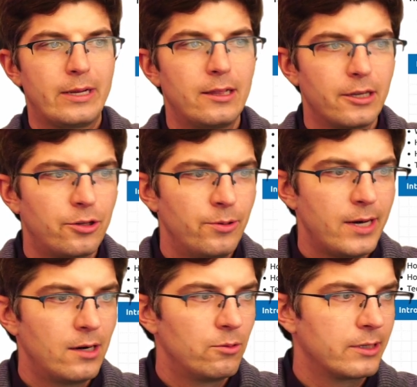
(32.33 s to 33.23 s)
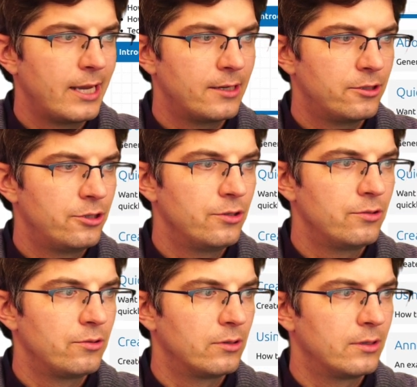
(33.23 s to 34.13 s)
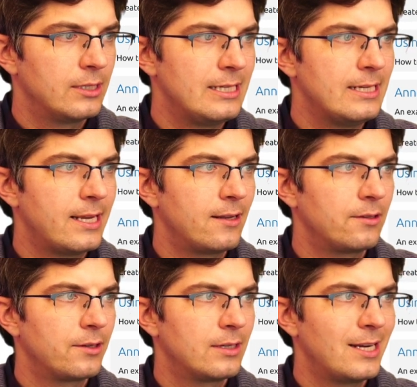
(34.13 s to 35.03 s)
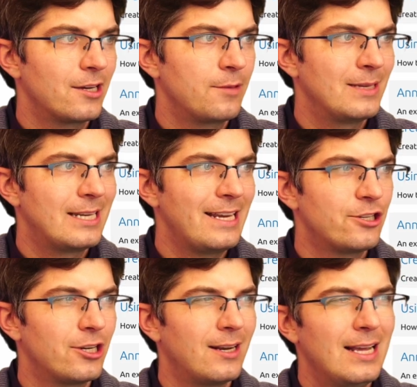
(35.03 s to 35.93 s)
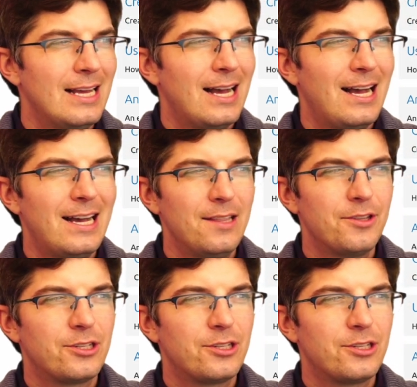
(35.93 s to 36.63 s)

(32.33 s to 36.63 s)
we click through here, we'll get to the detailed documentation. On the